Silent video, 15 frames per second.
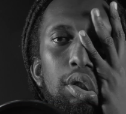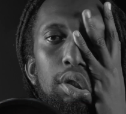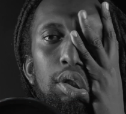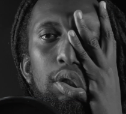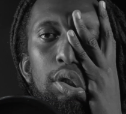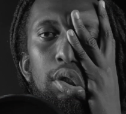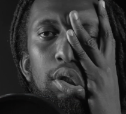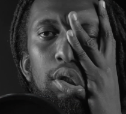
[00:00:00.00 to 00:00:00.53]

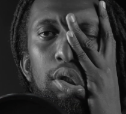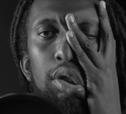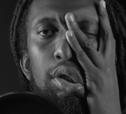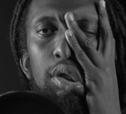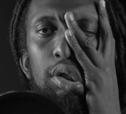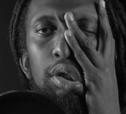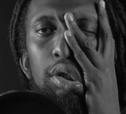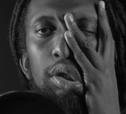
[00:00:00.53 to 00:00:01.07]
energy when he
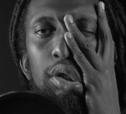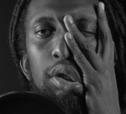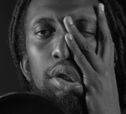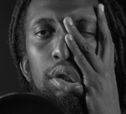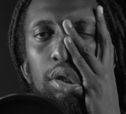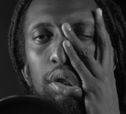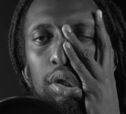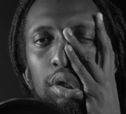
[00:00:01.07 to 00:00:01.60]
plays for
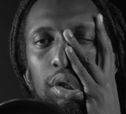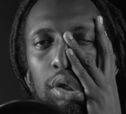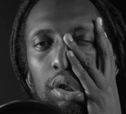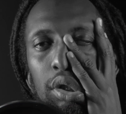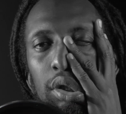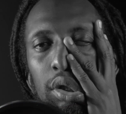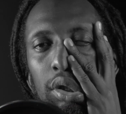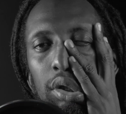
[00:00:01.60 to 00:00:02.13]
days is
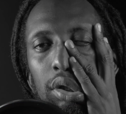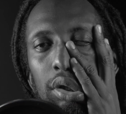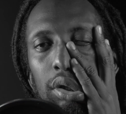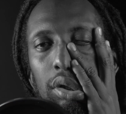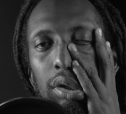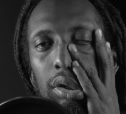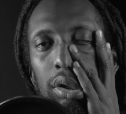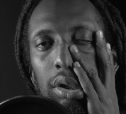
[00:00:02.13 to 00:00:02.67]
amazing.
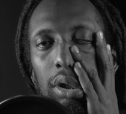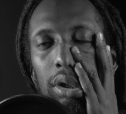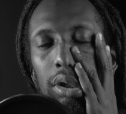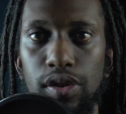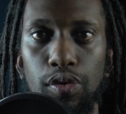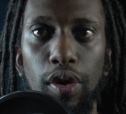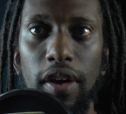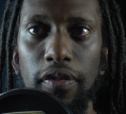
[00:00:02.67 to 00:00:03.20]

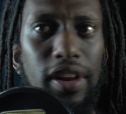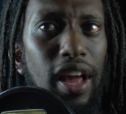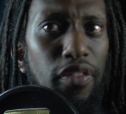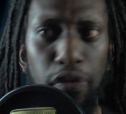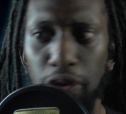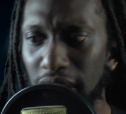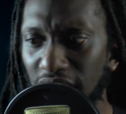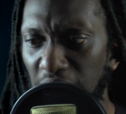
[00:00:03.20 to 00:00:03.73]
He's gravely
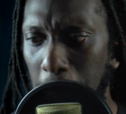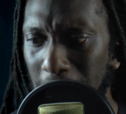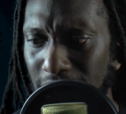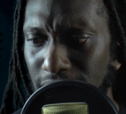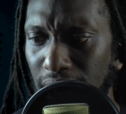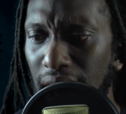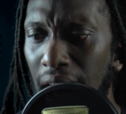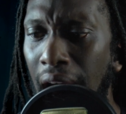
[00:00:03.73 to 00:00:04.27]
afraid of
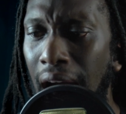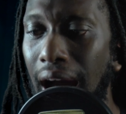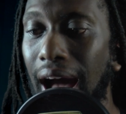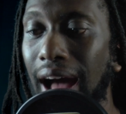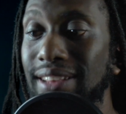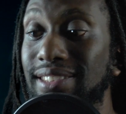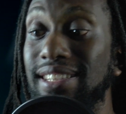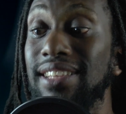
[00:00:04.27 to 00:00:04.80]
bathing.
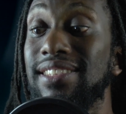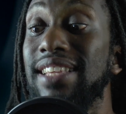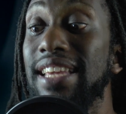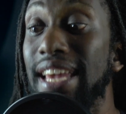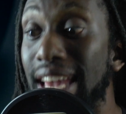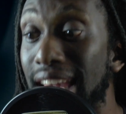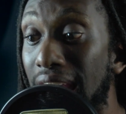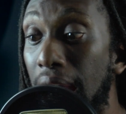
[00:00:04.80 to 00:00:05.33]
And since
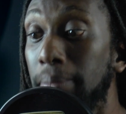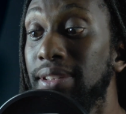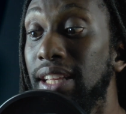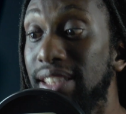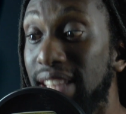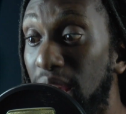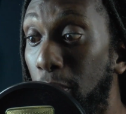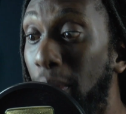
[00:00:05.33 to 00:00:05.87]
the AM, the
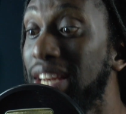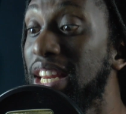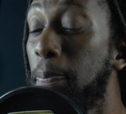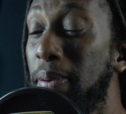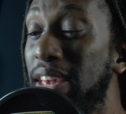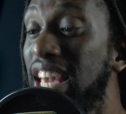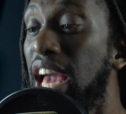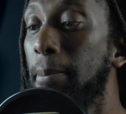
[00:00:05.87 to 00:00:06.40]
day when the
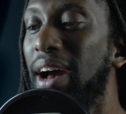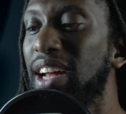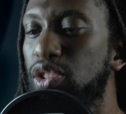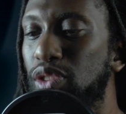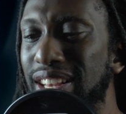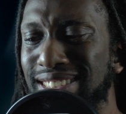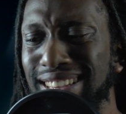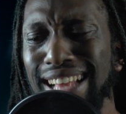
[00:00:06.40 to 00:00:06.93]
PM
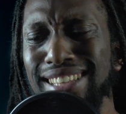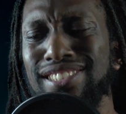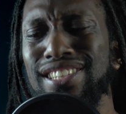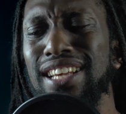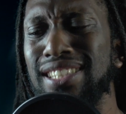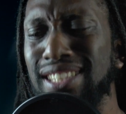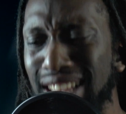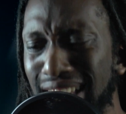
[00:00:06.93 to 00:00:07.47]
address, let's
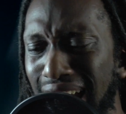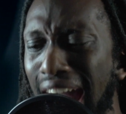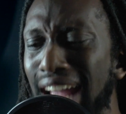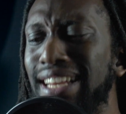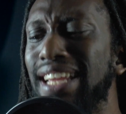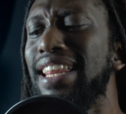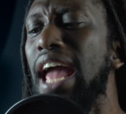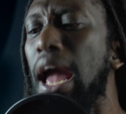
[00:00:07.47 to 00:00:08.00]
just say I
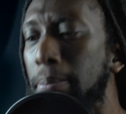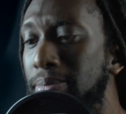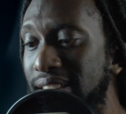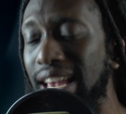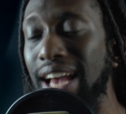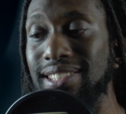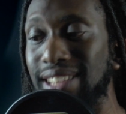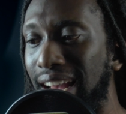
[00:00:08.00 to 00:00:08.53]
need
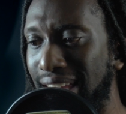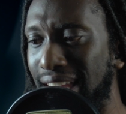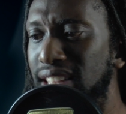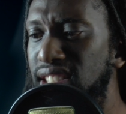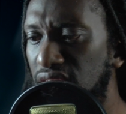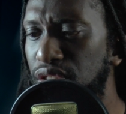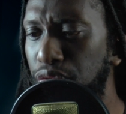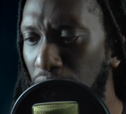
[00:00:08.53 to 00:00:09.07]
MTS
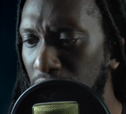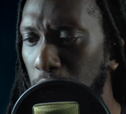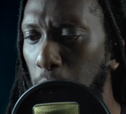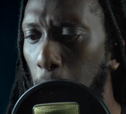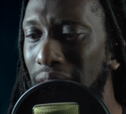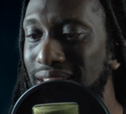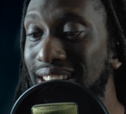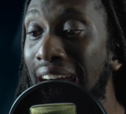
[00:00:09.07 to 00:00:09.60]
against his friend
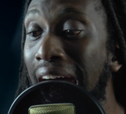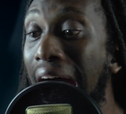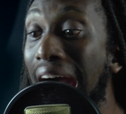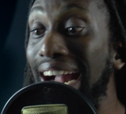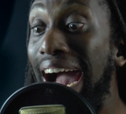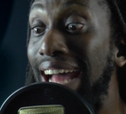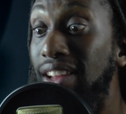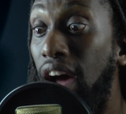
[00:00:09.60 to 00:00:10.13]
request. I
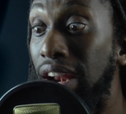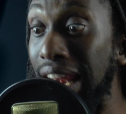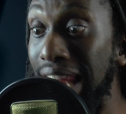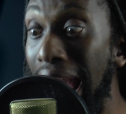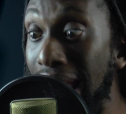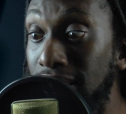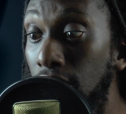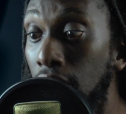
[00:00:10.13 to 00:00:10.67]
can't
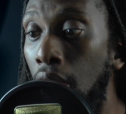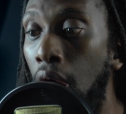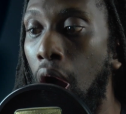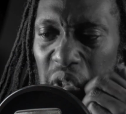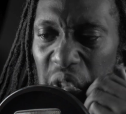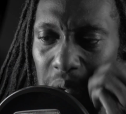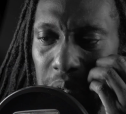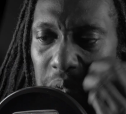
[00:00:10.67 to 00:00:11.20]
unlike,
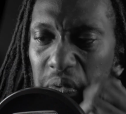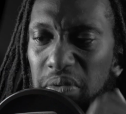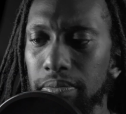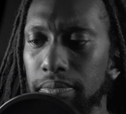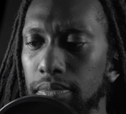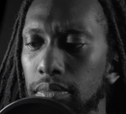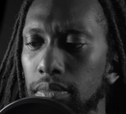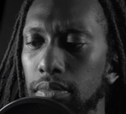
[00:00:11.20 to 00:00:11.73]

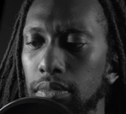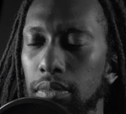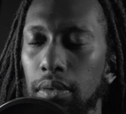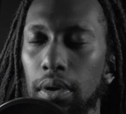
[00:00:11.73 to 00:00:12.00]
unfollow, or